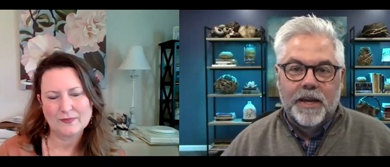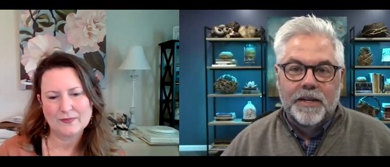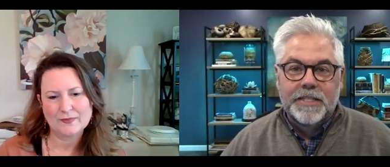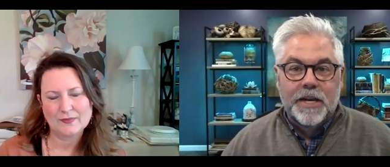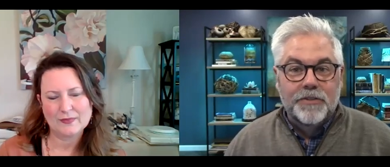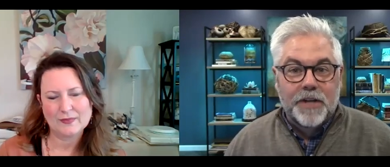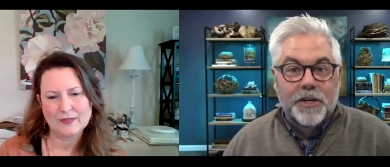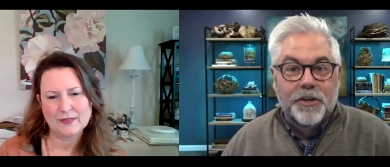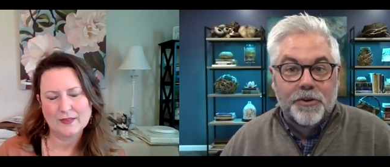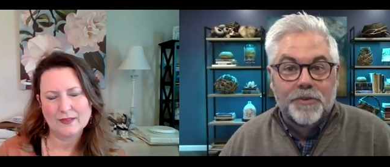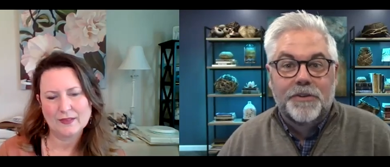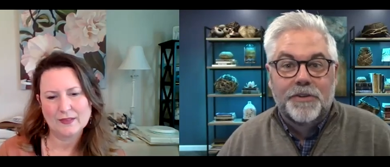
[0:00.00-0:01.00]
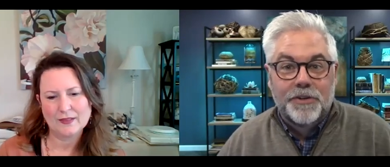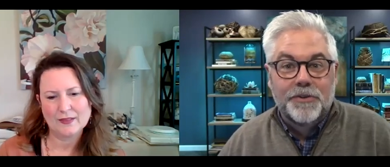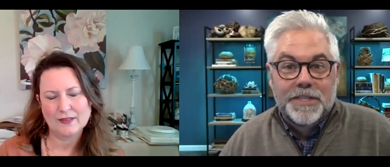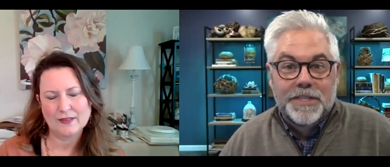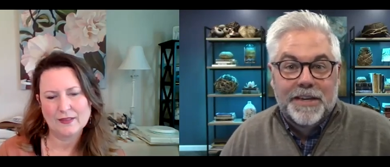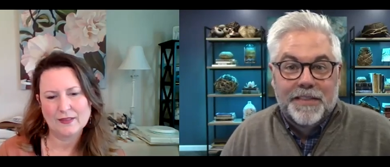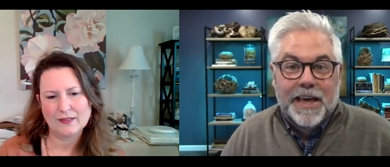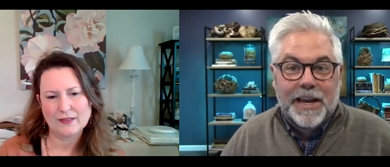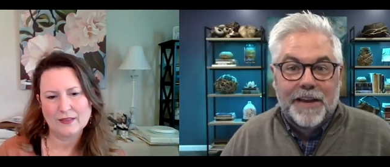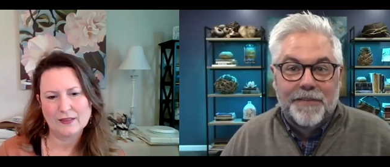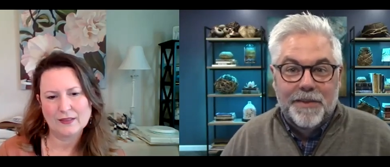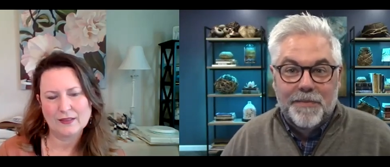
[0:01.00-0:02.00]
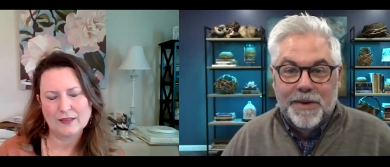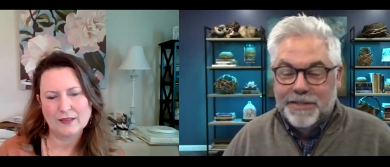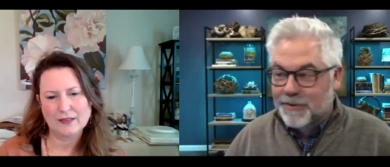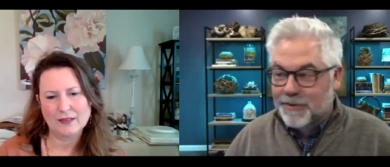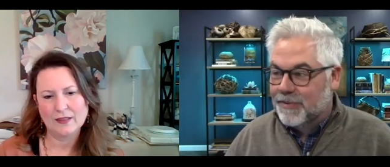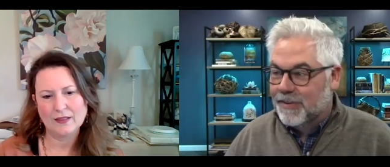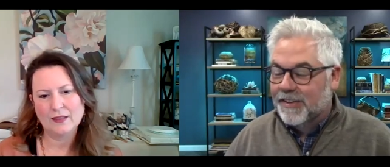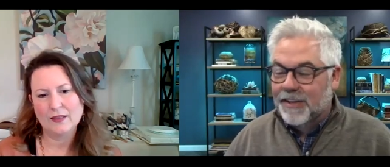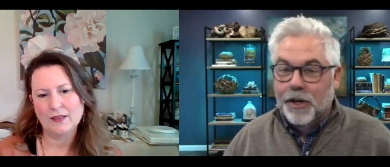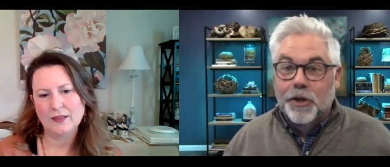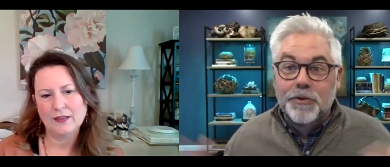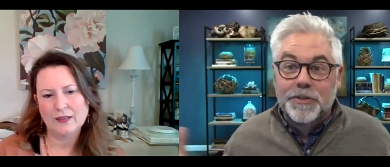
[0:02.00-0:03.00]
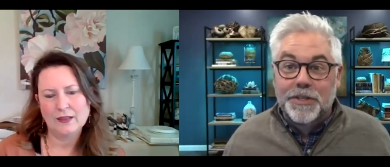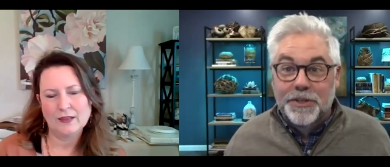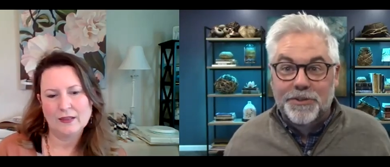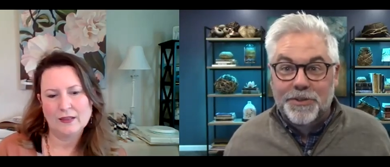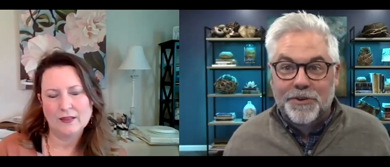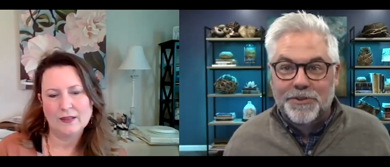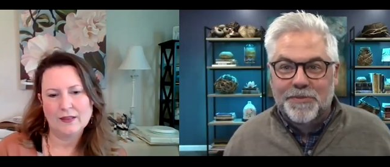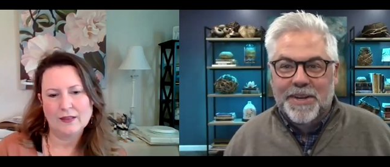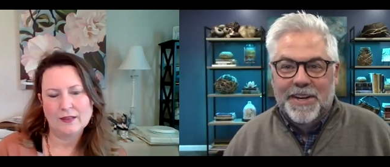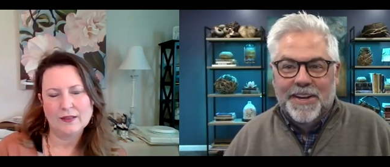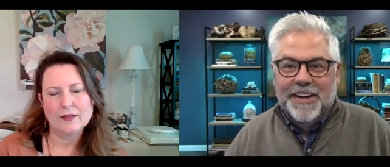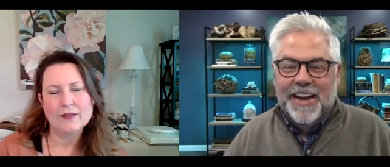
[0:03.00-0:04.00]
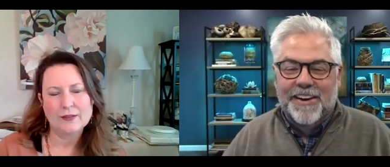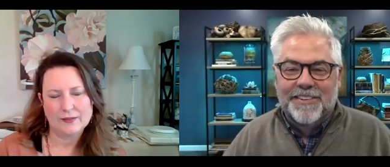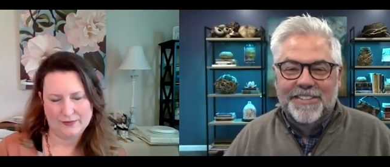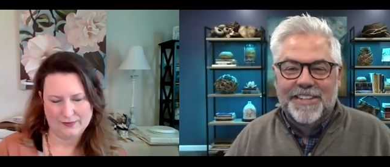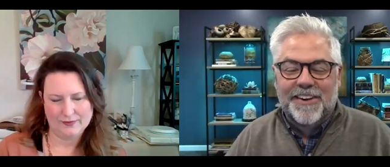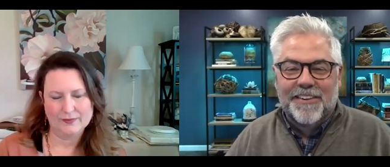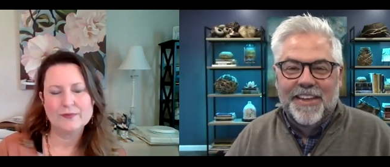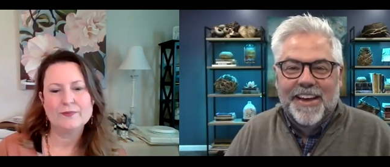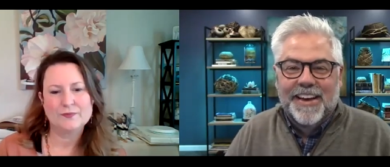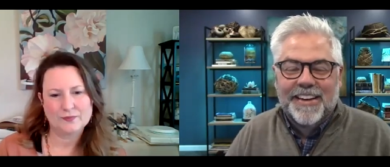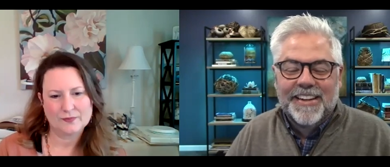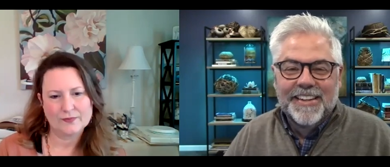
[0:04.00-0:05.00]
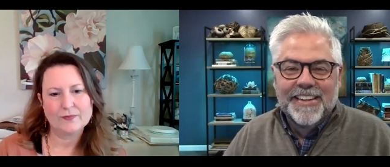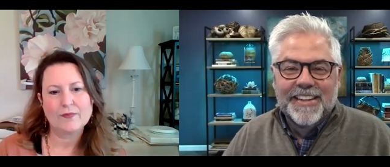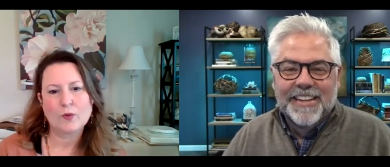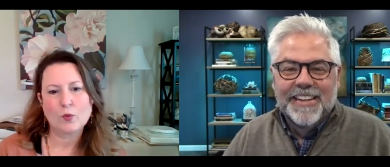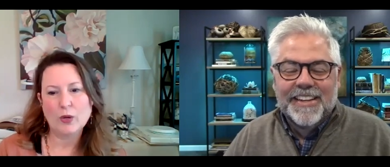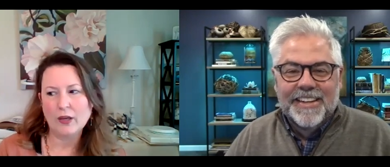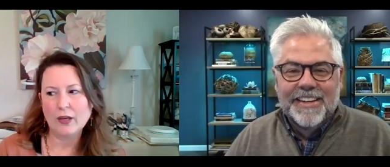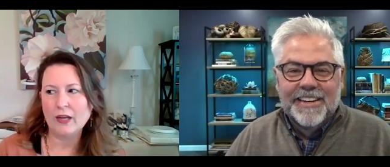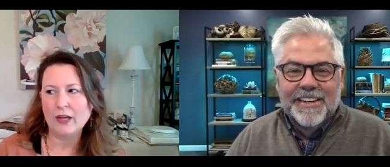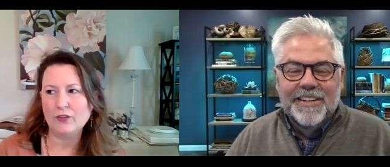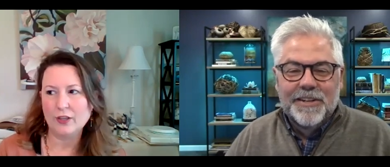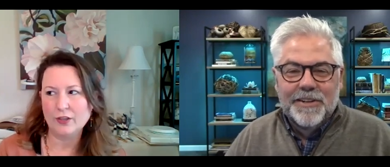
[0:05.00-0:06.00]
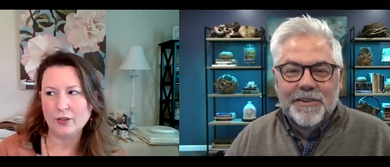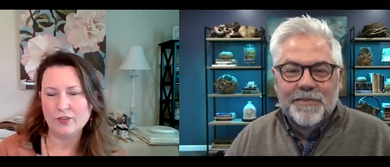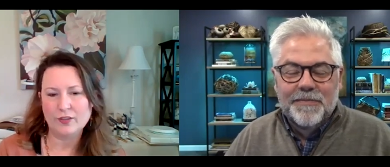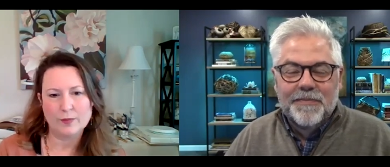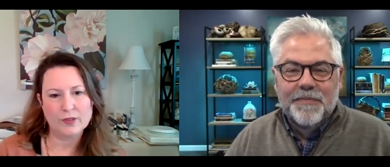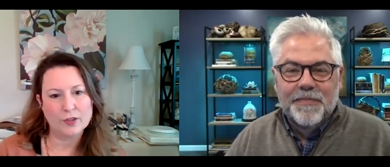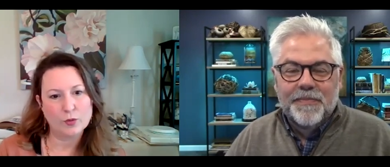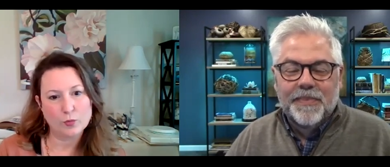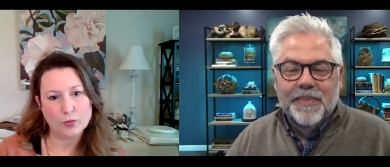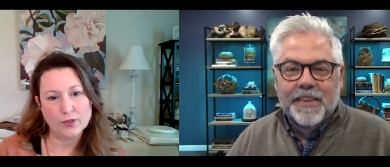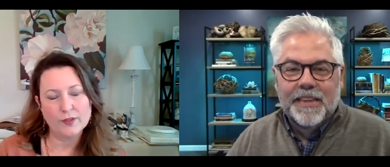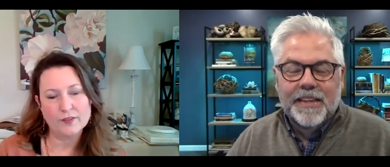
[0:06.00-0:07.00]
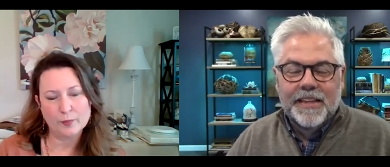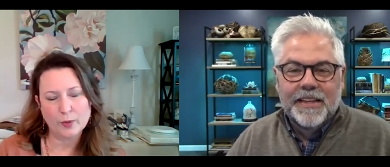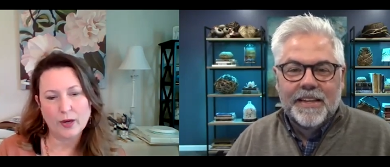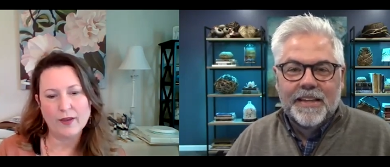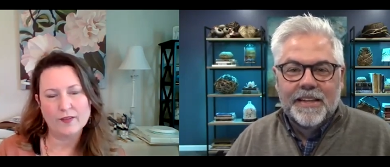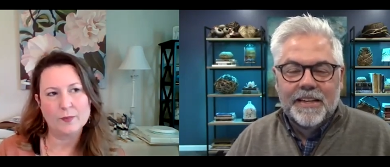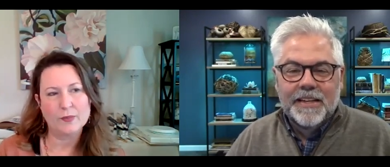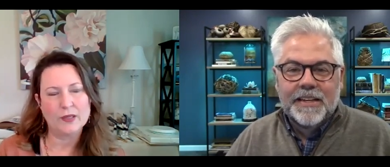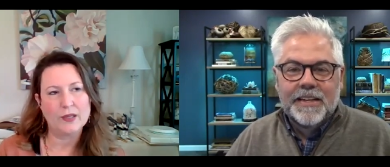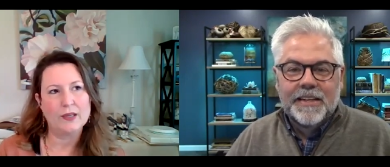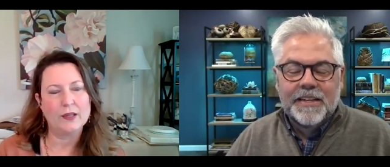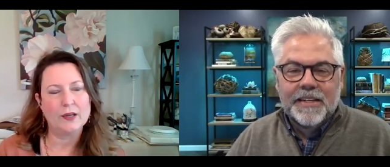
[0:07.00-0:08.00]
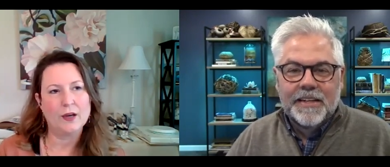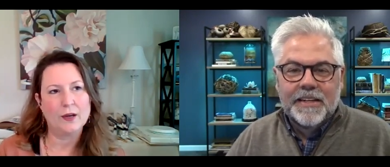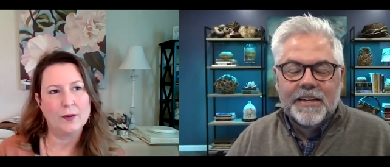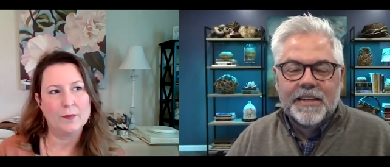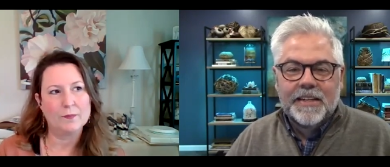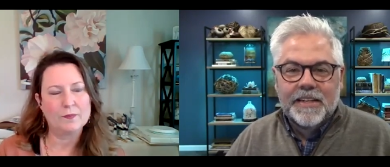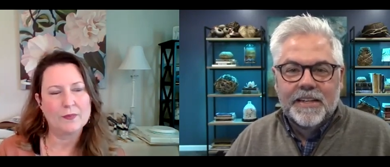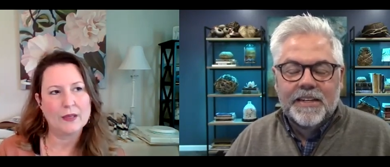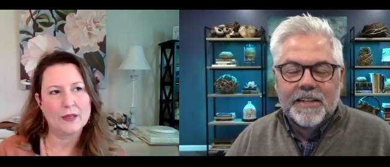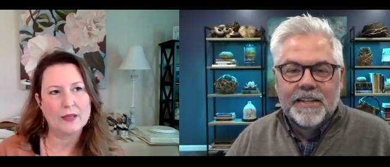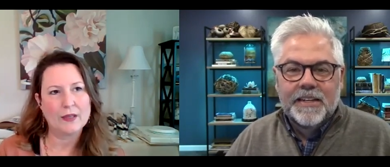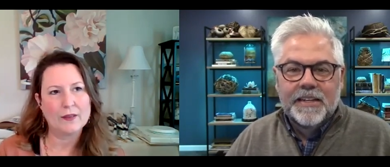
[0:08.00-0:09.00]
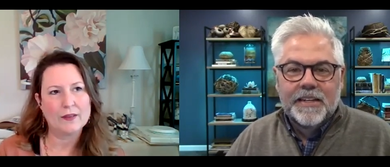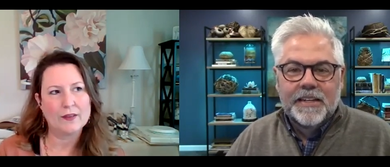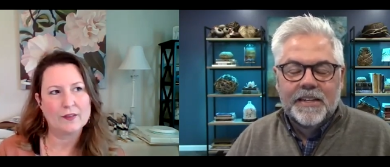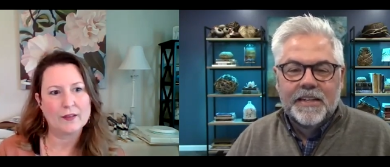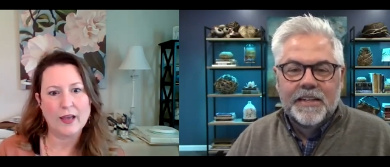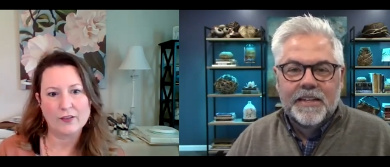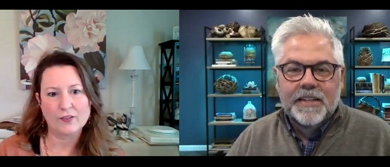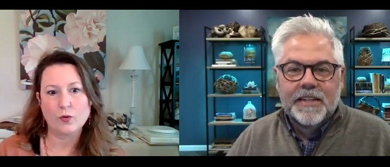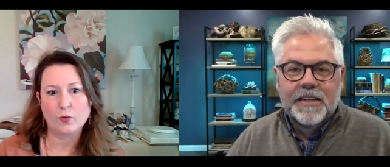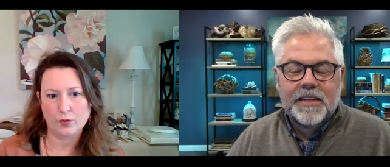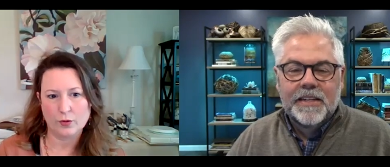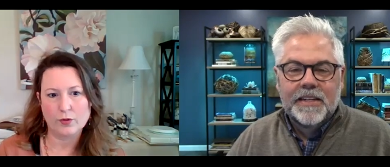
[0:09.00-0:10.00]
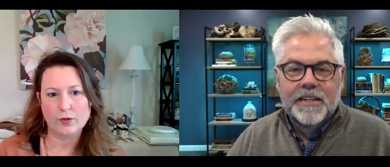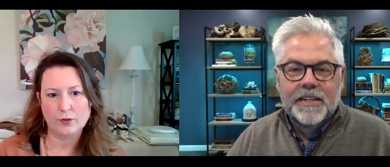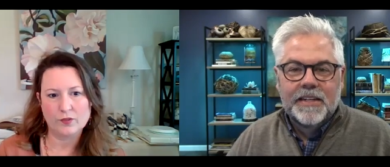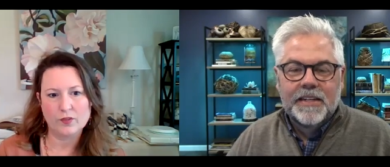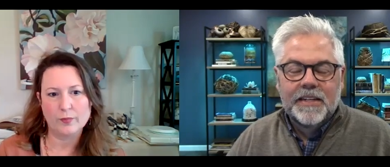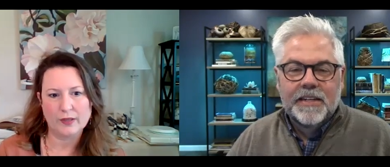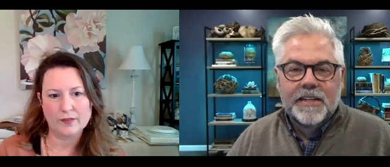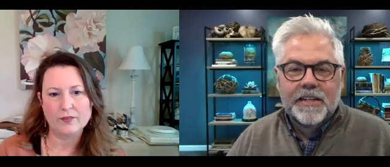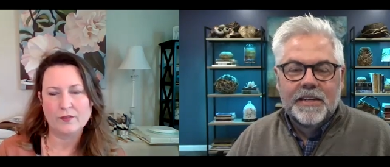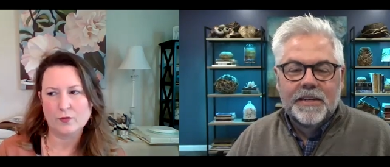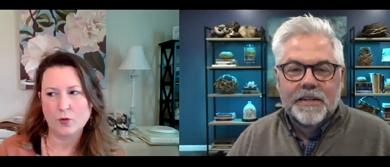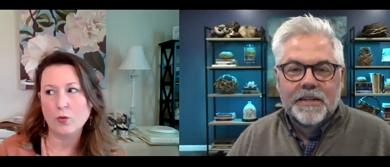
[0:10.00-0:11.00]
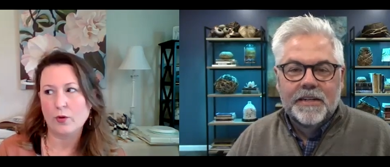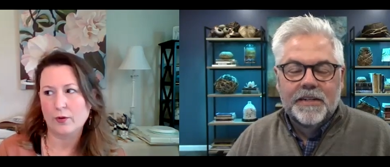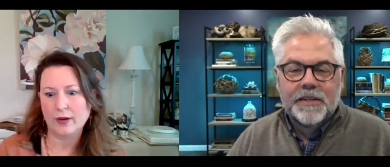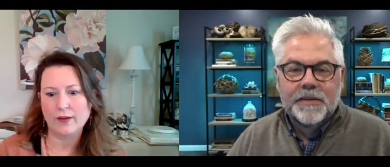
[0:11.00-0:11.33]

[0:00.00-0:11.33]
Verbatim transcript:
Speaker 1: And sounds like you're you're seeing that even in the midst of losing your social media accounts and all that.
Speaker 2: Well, and I'll tell you something that really surprised me um, this last quarter. It was the best quarter